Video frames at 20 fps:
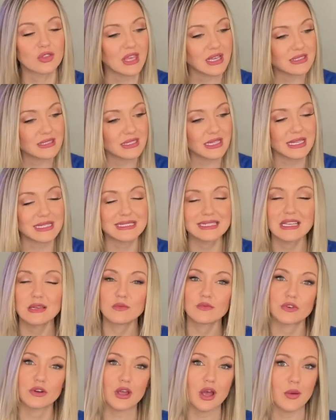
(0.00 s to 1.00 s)
Thanks again to
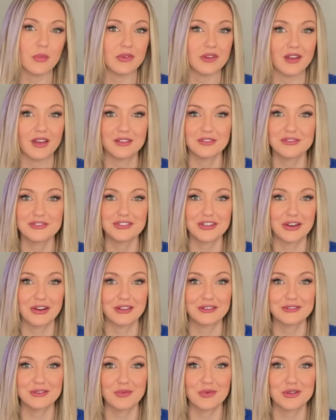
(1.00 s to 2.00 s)
him for coming on and
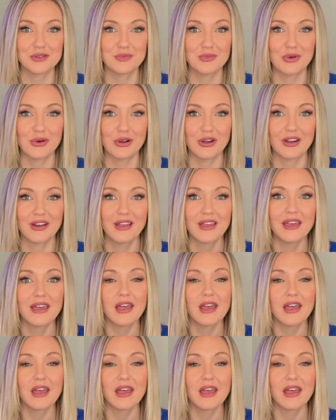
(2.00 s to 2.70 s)
sharing so much more